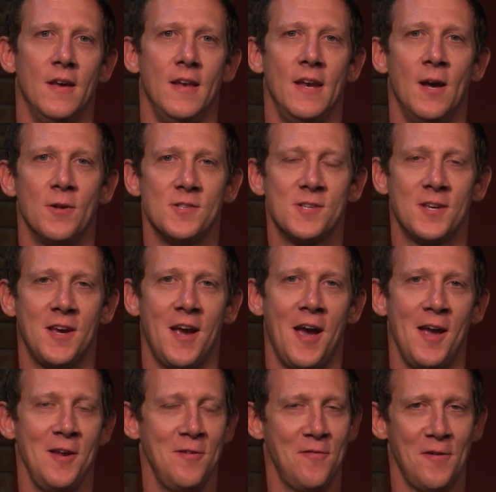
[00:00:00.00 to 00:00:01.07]
Now, it's
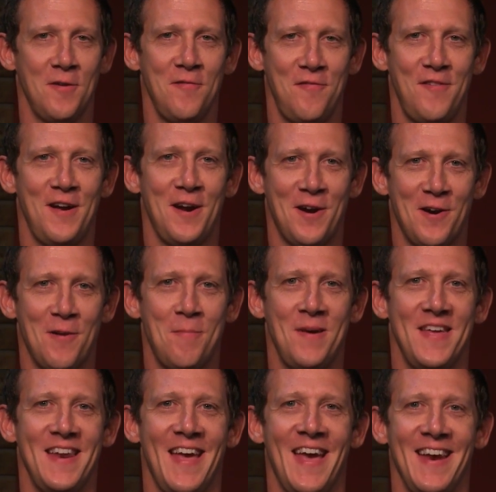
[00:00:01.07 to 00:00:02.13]
kind of unfair to
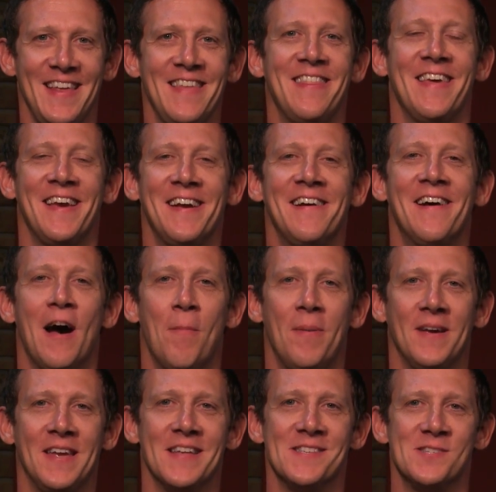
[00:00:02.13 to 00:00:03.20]
pit anything up
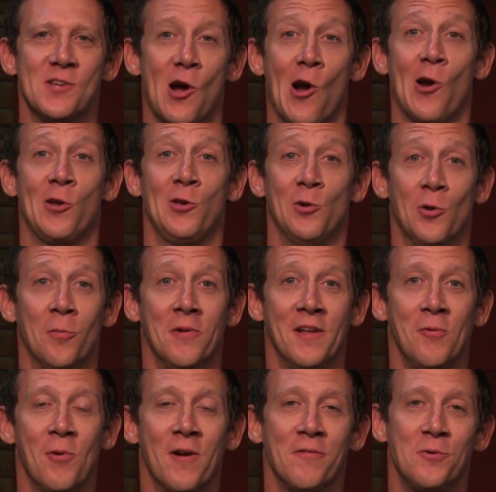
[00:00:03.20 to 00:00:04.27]
against
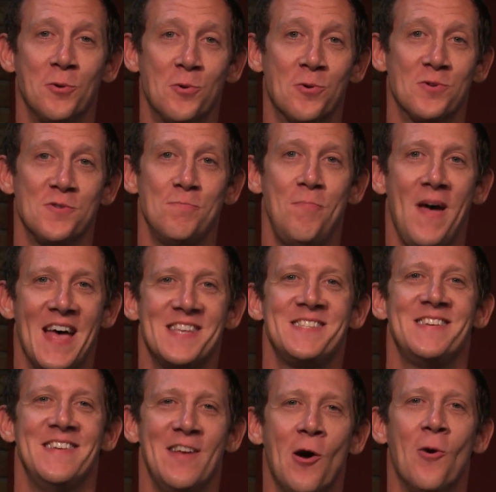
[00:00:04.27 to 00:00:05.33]
arguably one of Google's
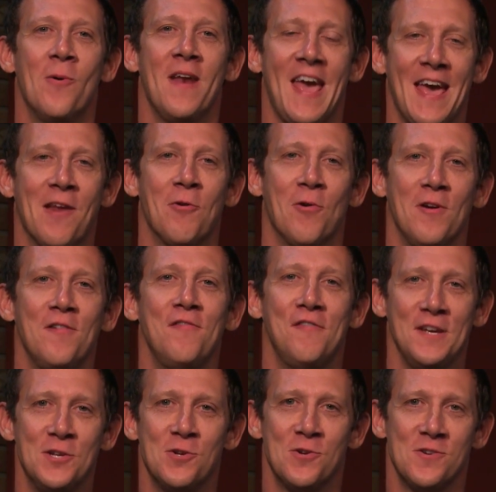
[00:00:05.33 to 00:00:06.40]
best known Android
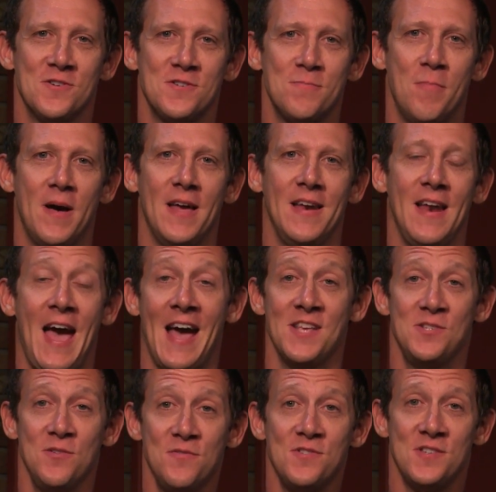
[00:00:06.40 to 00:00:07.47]
features, but
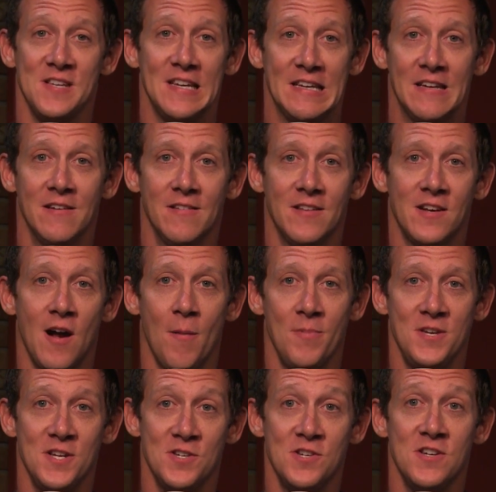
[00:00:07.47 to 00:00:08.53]
as you've seen, the
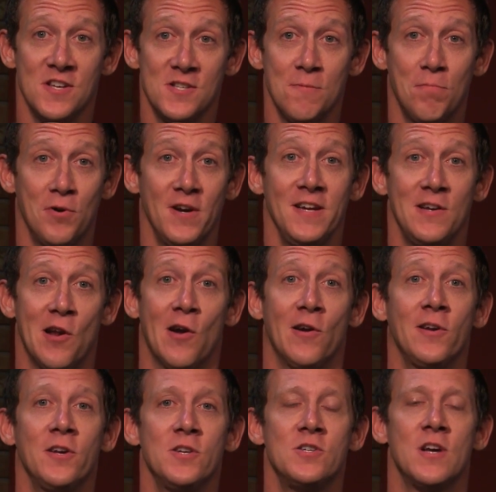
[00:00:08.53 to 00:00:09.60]
competition does a pretty
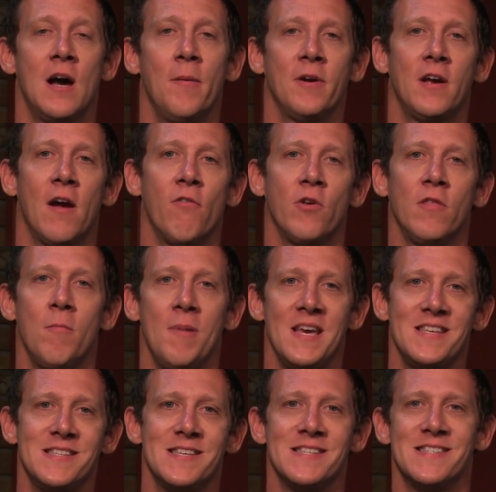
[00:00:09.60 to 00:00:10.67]
darn good job at covering the
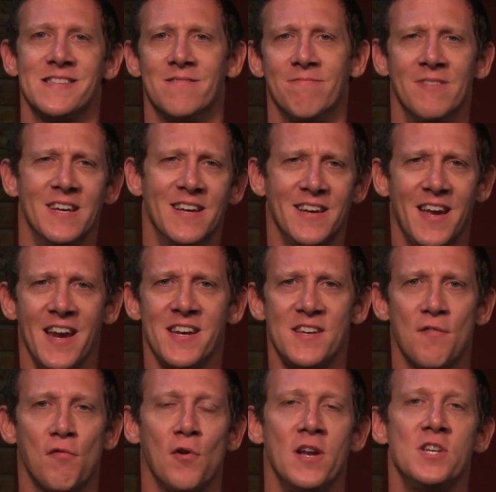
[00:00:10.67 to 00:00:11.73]
bases and kind of
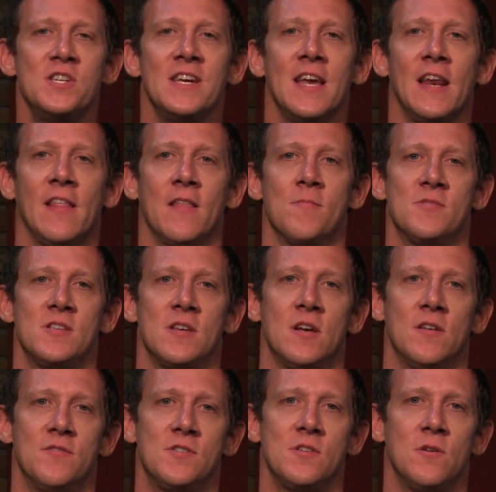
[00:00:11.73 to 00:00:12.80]
differentiating
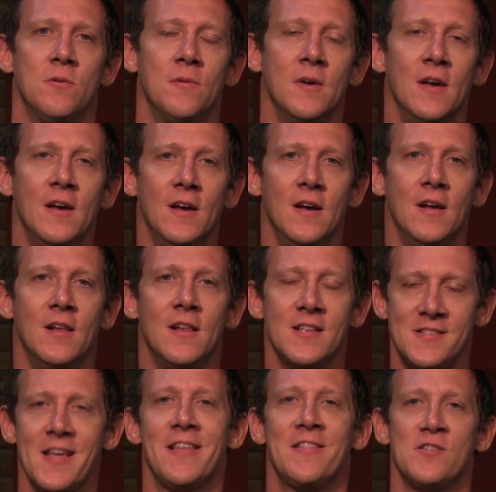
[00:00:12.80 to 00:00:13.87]
themselves. So,
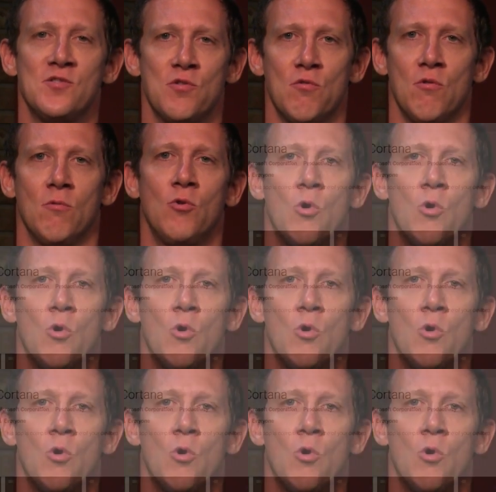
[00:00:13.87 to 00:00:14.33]
Let's think this through.